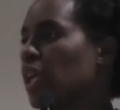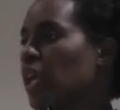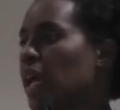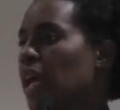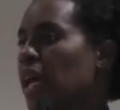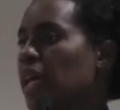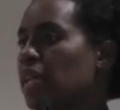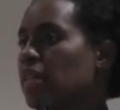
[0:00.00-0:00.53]

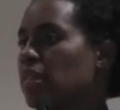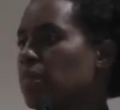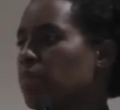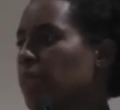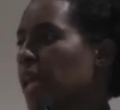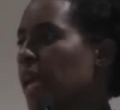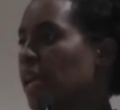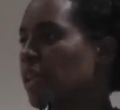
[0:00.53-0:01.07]
at
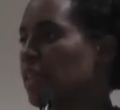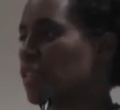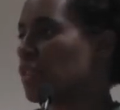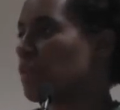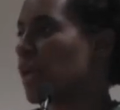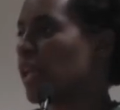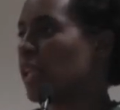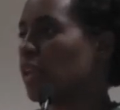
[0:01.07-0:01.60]
Black,
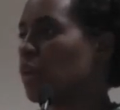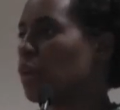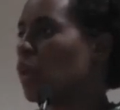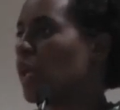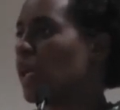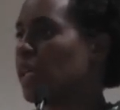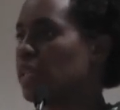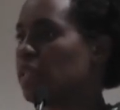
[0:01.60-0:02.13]
Hispanic,
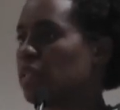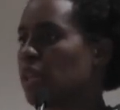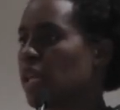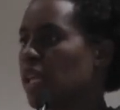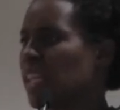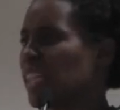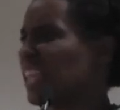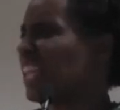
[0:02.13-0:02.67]
White,
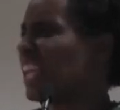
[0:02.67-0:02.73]
and I think